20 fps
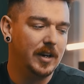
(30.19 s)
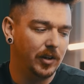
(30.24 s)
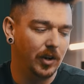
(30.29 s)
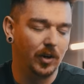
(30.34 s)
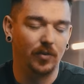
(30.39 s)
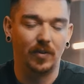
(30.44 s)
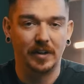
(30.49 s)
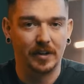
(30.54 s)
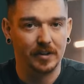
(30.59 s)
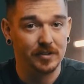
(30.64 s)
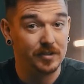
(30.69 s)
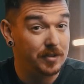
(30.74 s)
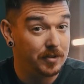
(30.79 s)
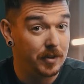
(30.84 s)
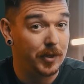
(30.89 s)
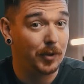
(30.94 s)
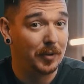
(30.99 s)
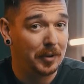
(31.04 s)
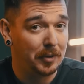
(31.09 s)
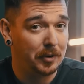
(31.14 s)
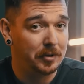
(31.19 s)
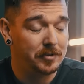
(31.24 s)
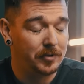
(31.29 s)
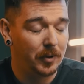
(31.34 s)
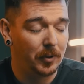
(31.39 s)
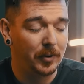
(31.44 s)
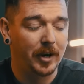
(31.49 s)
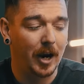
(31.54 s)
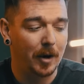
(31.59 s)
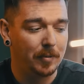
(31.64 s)
now I recognize it's a three thousand
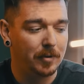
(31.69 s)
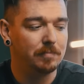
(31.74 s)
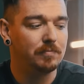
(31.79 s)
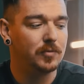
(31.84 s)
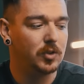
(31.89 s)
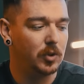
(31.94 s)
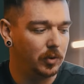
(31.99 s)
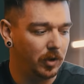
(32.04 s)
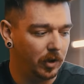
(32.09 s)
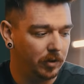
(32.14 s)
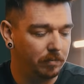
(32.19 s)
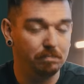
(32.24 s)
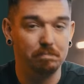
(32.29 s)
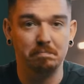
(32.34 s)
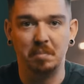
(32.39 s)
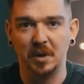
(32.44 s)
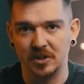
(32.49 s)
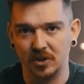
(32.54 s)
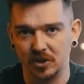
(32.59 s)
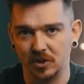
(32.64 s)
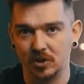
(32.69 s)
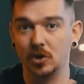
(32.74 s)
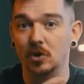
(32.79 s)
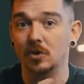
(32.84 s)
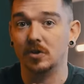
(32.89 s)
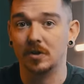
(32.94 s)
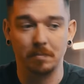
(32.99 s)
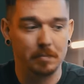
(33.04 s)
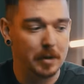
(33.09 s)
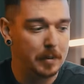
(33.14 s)
dollar camera, so not budget
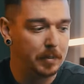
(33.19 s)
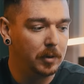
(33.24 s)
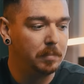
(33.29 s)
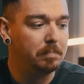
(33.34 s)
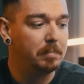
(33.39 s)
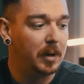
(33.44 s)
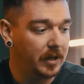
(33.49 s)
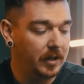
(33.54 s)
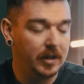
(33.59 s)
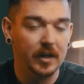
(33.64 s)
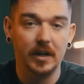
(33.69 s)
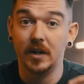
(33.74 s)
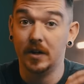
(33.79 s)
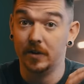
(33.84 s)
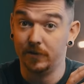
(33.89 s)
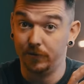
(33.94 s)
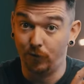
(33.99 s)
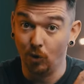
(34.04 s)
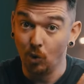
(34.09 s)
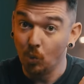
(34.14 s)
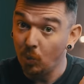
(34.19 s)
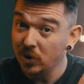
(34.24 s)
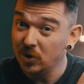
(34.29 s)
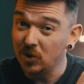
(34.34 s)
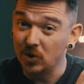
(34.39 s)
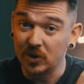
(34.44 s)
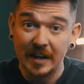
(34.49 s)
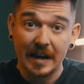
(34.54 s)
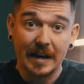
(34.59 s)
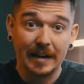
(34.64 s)
to some people, but for what
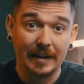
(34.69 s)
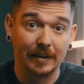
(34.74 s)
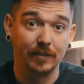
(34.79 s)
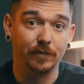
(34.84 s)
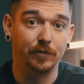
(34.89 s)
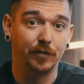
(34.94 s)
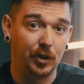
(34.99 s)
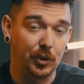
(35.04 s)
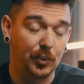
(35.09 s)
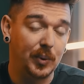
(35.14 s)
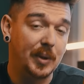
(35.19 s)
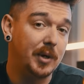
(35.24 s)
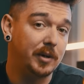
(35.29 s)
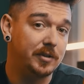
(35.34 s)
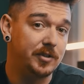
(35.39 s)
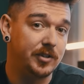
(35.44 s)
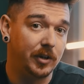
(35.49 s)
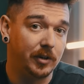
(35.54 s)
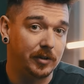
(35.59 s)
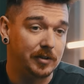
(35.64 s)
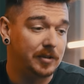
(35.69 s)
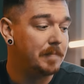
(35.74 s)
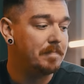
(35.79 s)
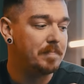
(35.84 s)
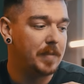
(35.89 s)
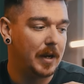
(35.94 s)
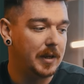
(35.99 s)
you're getting for three thousand dollars,